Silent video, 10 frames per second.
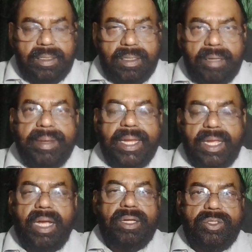
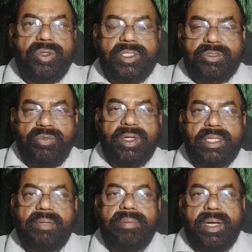America, US
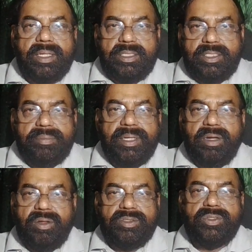wanted Bharat to be
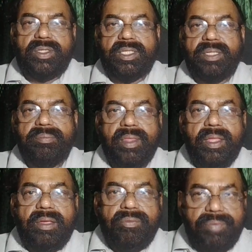closer to them.
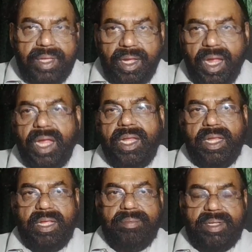We had
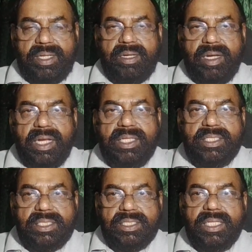a better
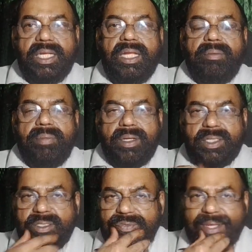relations
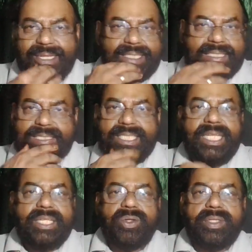because of various things.
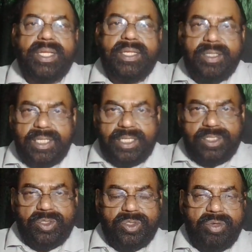They thought that there is
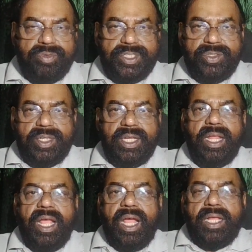no Soviet Union,
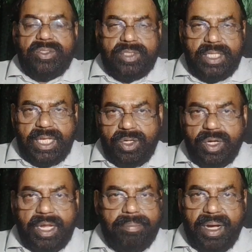so they are
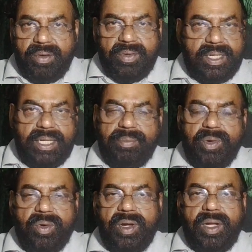not a power
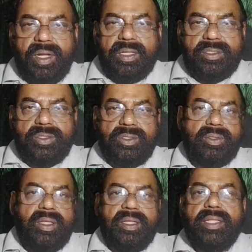anymore,
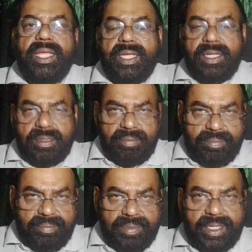so they can
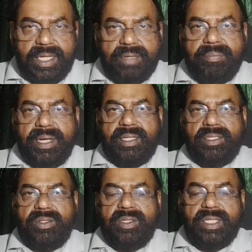take Bharat
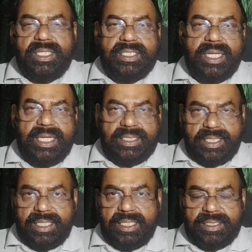into their side,
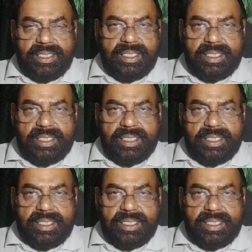etc., etc.